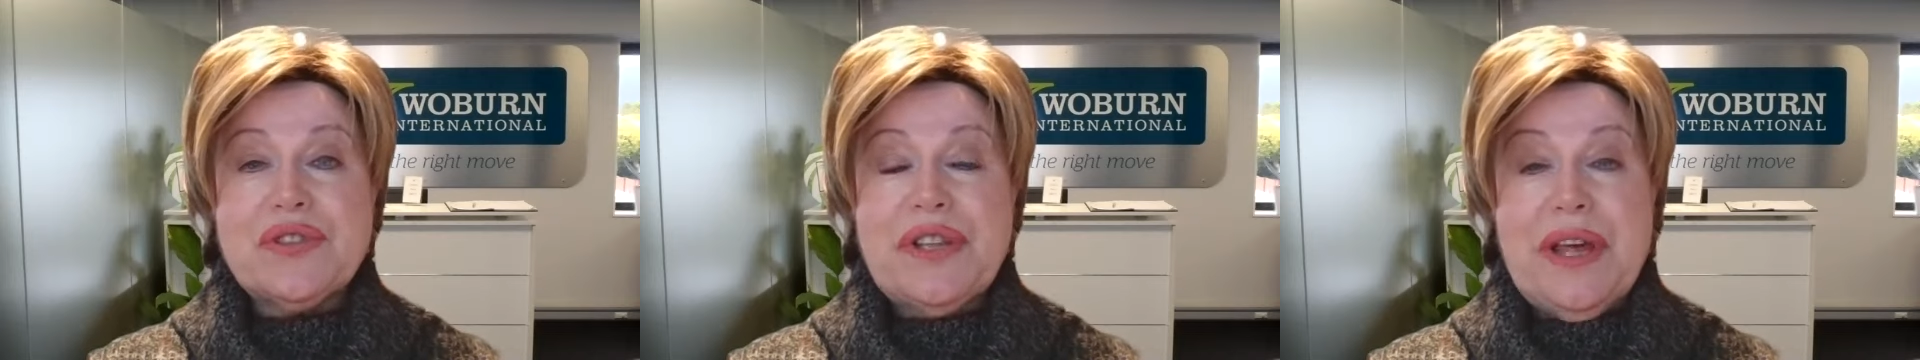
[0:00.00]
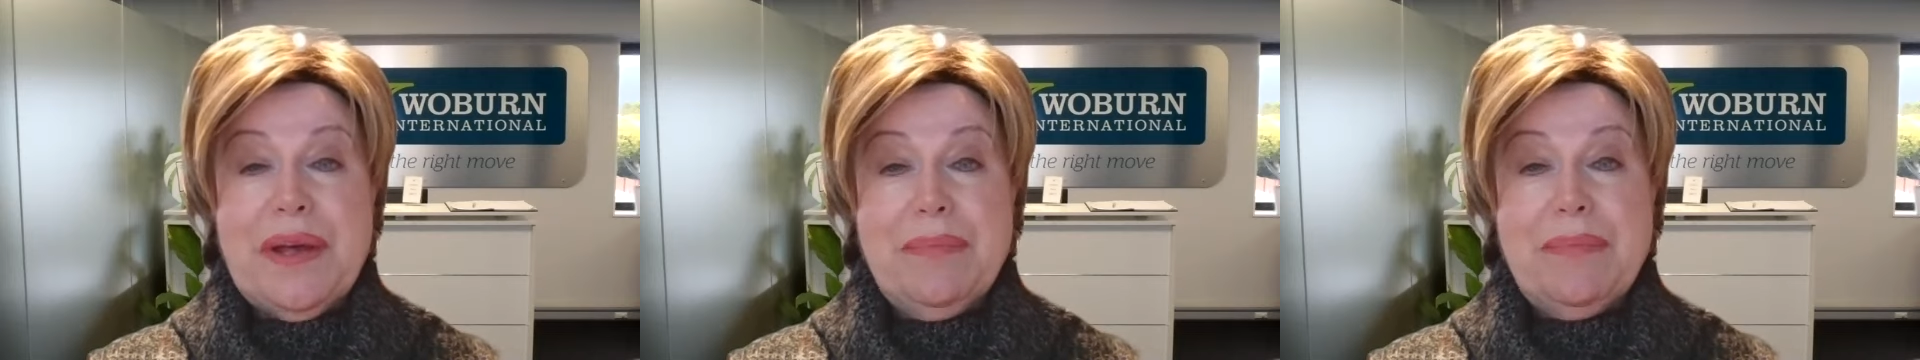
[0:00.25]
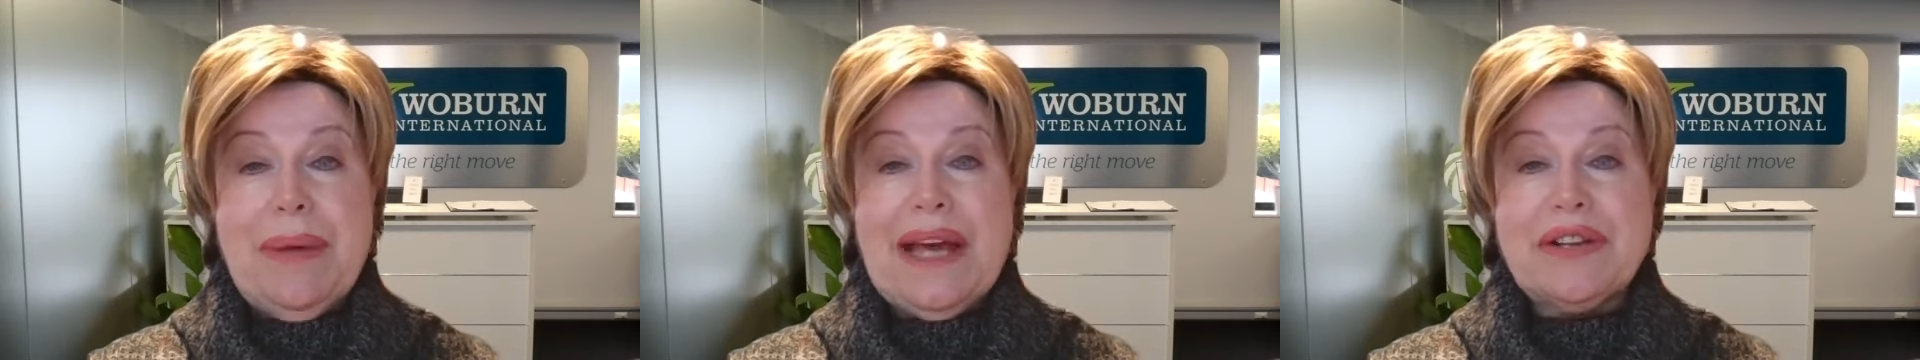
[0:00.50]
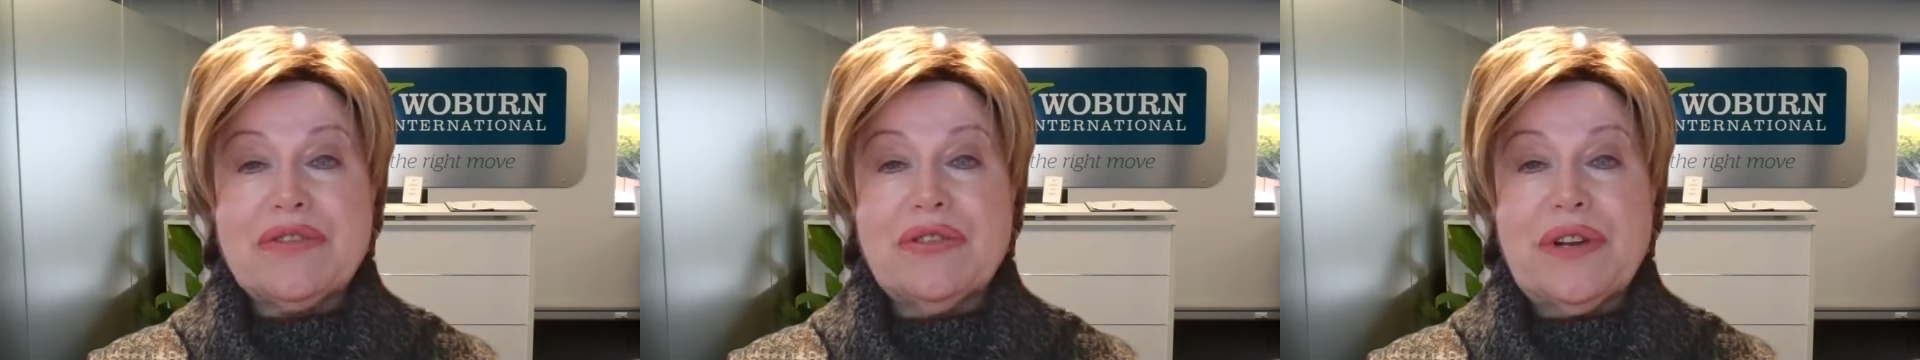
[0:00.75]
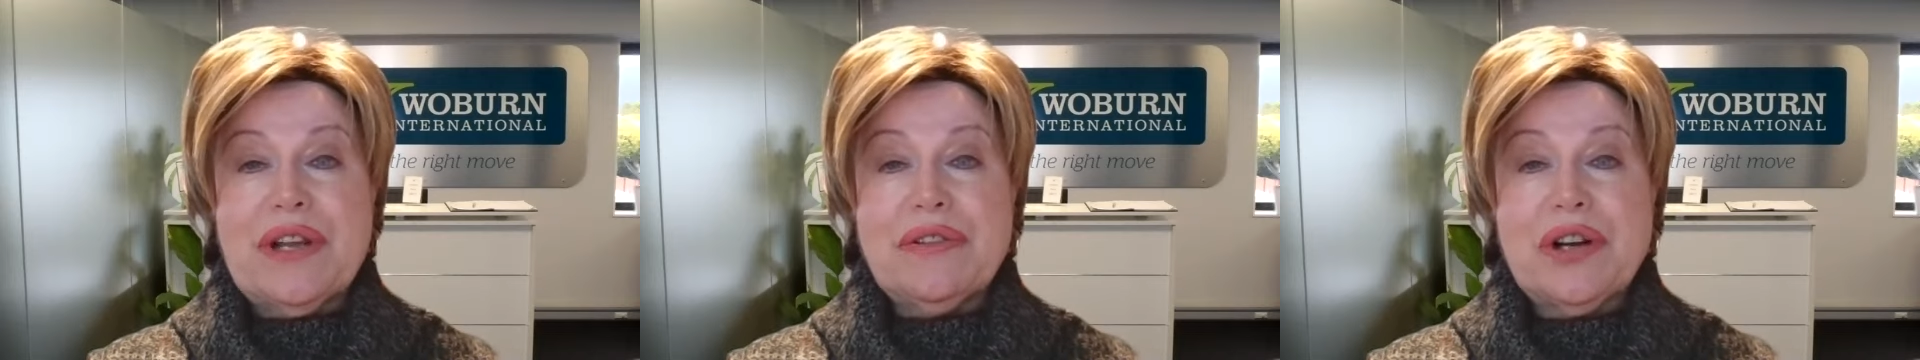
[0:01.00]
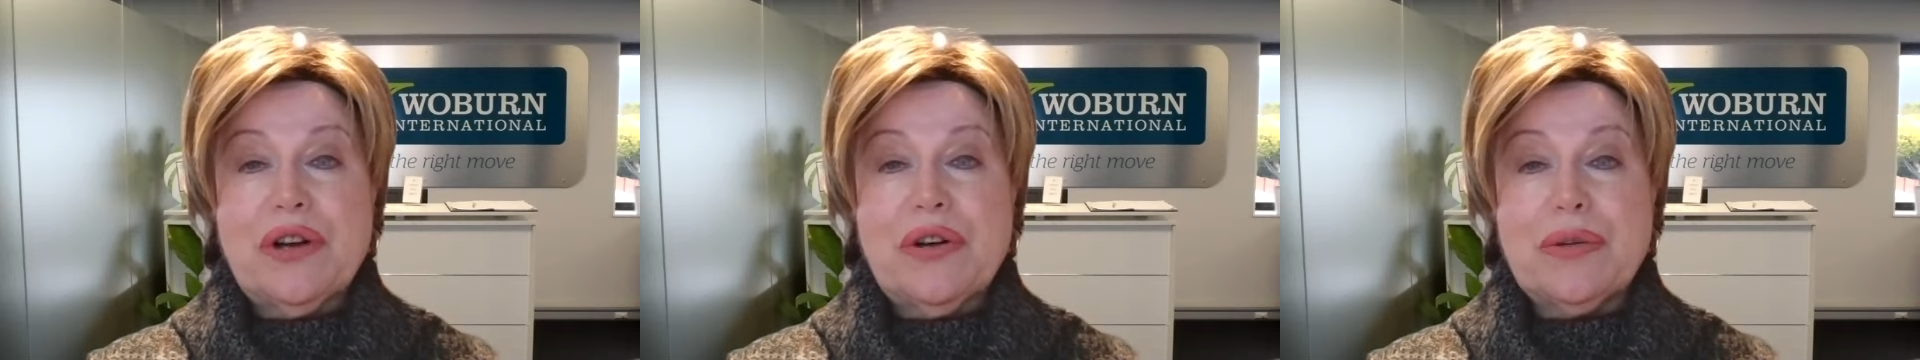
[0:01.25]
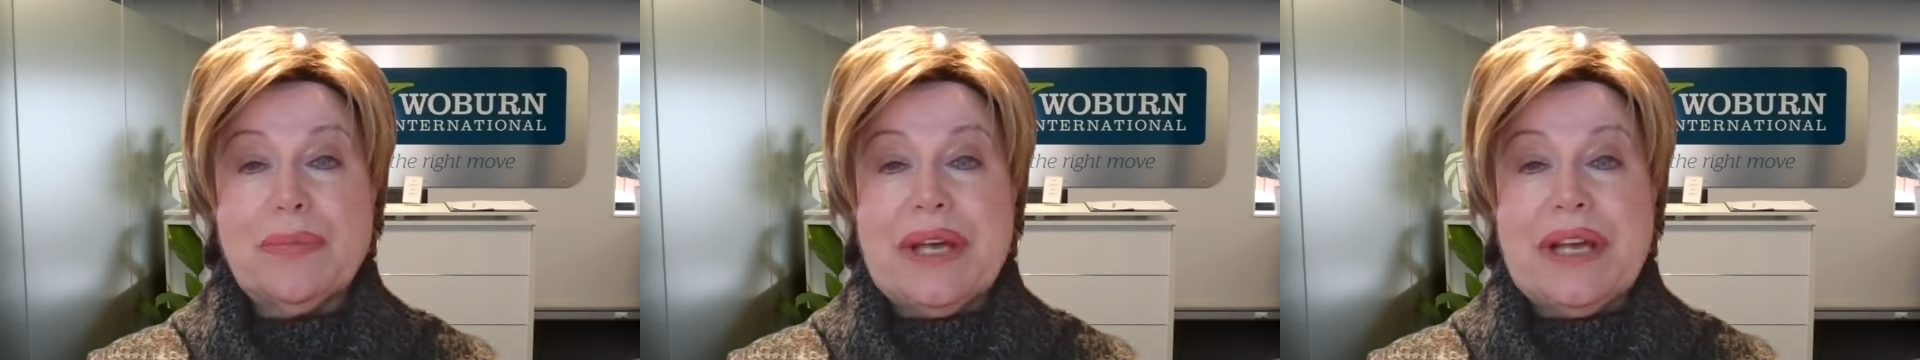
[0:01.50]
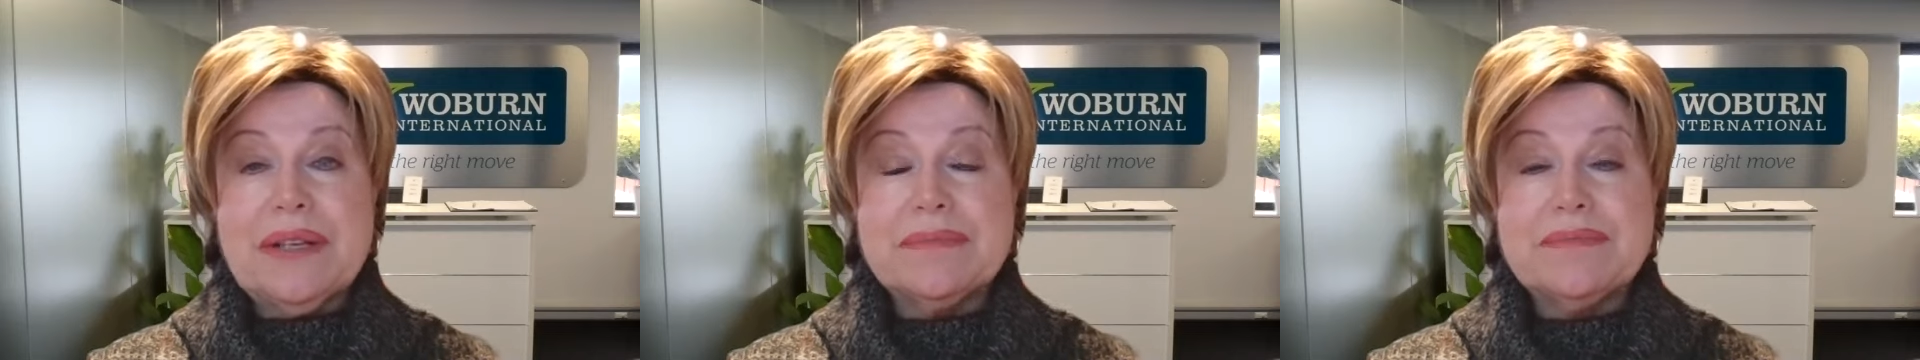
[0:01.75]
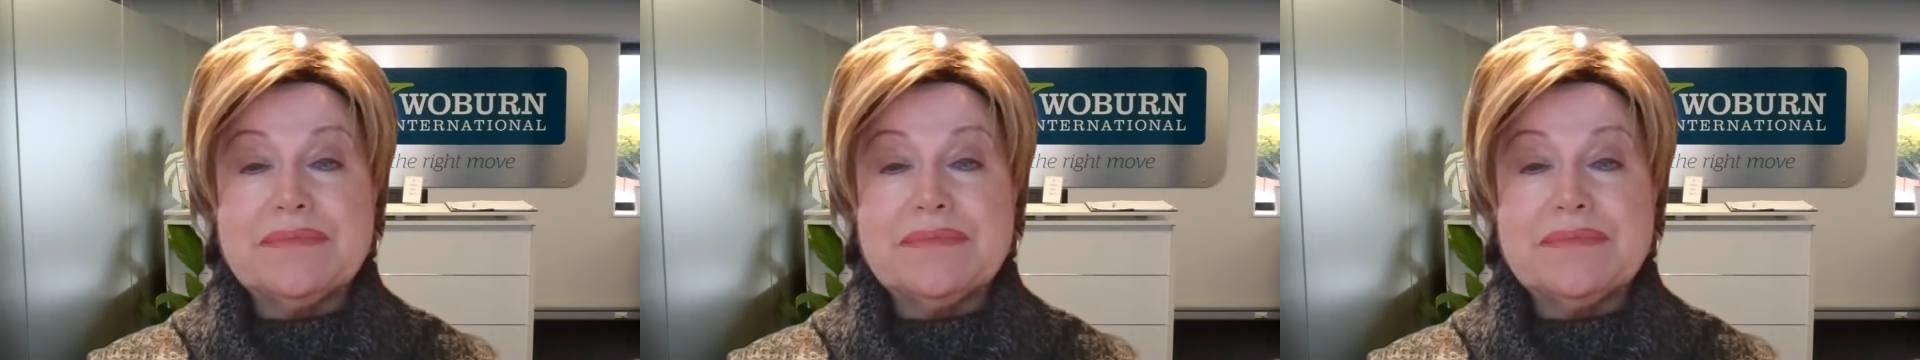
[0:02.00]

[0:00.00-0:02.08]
and the impact on our economy.